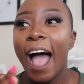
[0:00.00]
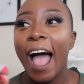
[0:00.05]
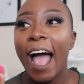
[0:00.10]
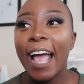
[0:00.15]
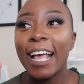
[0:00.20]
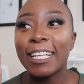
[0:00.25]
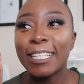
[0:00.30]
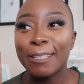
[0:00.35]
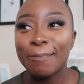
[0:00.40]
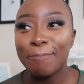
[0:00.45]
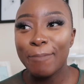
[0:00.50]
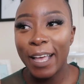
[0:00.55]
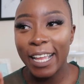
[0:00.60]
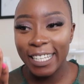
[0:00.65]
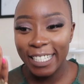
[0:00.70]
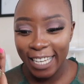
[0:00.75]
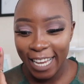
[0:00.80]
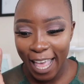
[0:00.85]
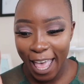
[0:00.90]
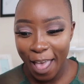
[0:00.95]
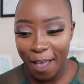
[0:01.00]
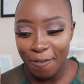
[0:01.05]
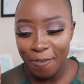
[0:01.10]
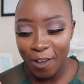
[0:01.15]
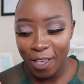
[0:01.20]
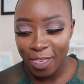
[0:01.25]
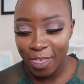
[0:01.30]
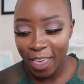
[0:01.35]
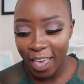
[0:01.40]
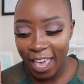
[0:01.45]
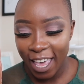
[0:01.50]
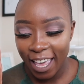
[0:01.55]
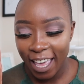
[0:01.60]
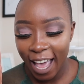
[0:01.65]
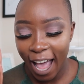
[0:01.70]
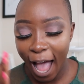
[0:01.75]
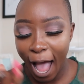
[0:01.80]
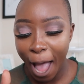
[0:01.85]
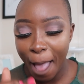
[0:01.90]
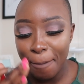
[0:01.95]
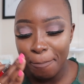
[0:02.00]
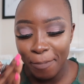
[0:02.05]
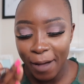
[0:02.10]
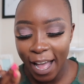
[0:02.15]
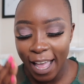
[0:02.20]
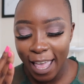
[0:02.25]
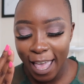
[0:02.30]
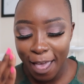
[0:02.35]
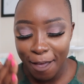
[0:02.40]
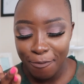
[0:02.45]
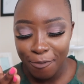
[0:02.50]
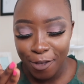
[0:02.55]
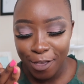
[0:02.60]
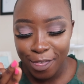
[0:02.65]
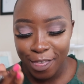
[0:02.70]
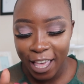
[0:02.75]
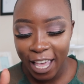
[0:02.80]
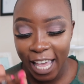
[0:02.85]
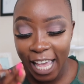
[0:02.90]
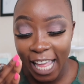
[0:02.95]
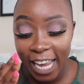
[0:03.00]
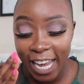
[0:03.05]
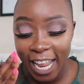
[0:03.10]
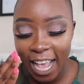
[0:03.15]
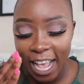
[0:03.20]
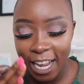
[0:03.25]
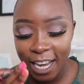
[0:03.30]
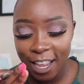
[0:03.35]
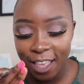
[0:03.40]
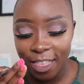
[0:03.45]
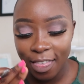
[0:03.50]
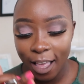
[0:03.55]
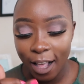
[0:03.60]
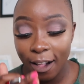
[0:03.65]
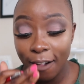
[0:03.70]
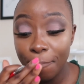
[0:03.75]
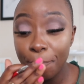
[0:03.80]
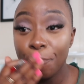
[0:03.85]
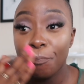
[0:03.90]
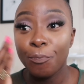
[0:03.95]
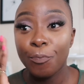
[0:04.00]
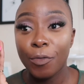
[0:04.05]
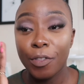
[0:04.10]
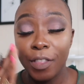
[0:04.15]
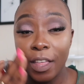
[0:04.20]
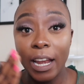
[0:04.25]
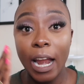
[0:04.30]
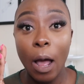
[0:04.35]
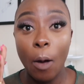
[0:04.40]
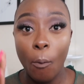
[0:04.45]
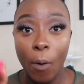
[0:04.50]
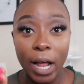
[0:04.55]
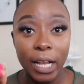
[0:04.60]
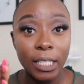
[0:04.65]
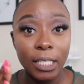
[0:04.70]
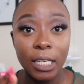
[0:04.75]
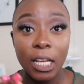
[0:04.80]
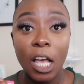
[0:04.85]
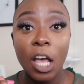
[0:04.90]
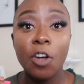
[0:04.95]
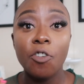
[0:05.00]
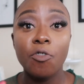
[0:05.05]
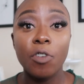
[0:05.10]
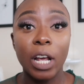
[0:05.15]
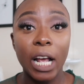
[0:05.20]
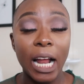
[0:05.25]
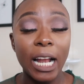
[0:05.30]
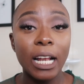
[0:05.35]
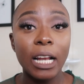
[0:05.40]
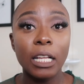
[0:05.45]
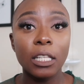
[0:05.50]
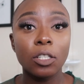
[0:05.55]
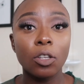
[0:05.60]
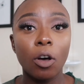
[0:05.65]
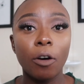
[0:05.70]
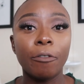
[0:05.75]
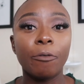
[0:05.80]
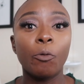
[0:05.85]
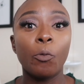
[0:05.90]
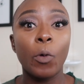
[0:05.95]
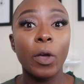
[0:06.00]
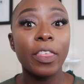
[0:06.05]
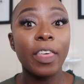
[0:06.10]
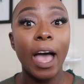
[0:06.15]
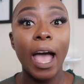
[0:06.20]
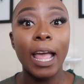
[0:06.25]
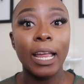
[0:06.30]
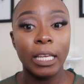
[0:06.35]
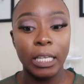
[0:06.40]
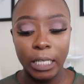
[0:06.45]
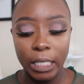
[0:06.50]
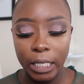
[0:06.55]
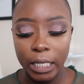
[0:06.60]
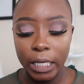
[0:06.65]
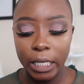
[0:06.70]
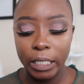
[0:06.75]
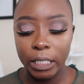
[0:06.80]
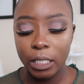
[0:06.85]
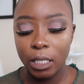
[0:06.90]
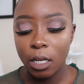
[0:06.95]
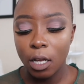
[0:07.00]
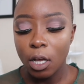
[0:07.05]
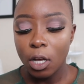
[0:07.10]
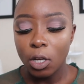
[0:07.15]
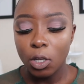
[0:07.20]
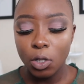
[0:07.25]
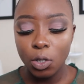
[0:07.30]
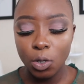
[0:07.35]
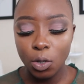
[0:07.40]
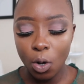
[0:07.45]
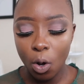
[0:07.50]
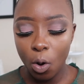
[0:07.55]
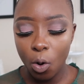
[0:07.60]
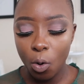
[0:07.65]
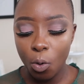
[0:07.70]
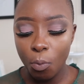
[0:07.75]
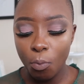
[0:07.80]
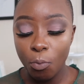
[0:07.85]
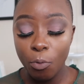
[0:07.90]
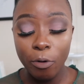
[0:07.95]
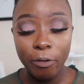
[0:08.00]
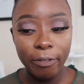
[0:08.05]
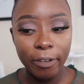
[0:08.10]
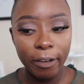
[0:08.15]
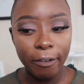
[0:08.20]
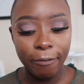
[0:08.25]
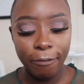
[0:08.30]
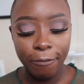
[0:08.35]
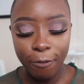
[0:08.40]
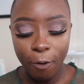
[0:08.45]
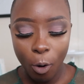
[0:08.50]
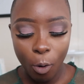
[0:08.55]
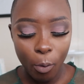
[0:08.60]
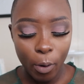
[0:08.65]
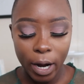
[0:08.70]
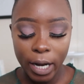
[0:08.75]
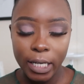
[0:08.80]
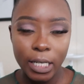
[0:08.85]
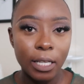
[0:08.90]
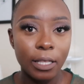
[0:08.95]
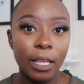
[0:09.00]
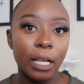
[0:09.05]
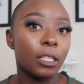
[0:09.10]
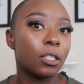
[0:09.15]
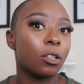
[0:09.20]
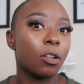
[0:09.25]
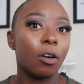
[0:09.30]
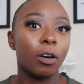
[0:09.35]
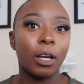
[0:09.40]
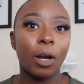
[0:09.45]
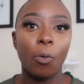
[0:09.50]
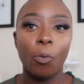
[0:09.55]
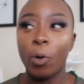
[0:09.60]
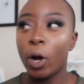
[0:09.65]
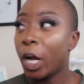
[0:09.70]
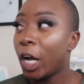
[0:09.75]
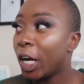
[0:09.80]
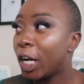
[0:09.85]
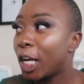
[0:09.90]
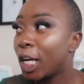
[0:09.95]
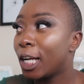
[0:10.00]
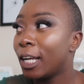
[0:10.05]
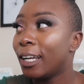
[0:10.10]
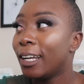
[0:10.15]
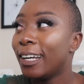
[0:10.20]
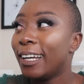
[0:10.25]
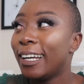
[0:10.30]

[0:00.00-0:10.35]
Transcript: I spend everything. I buy everything and anything that I want, regardless of whether I need it. So moving forward, that's not gonna work.